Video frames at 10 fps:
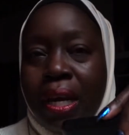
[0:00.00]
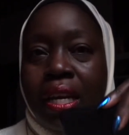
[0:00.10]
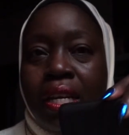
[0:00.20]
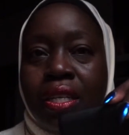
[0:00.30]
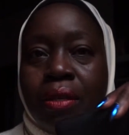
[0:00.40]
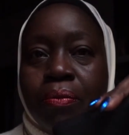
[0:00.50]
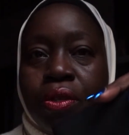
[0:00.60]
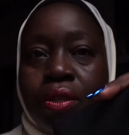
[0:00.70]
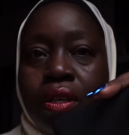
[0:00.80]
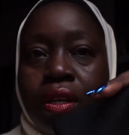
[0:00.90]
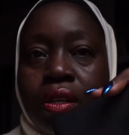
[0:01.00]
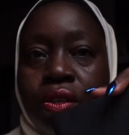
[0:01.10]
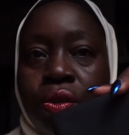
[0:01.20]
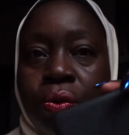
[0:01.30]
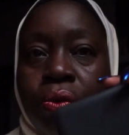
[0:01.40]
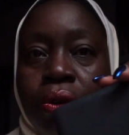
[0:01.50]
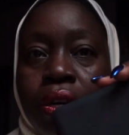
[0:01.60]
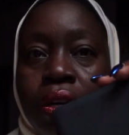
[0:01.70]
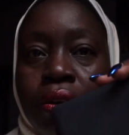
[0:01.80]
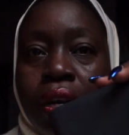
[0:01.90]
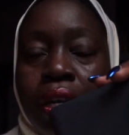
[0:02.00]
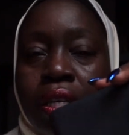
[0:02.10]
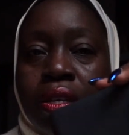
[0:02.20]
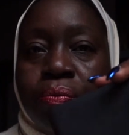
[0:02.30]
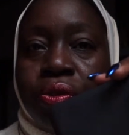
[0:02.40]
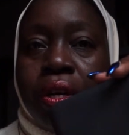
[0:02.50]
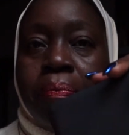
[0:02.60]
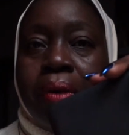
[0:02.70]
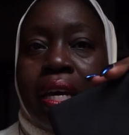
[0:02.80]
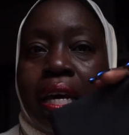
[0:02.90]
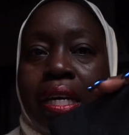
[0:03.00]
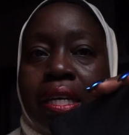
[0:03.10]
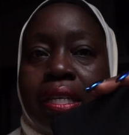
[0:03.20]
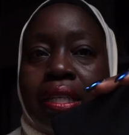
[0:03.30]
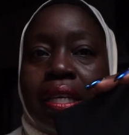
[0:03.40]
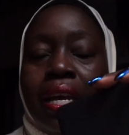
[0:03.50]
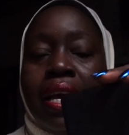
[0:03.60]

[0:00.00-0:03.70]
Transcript: Egypt tour or Egypt trip, because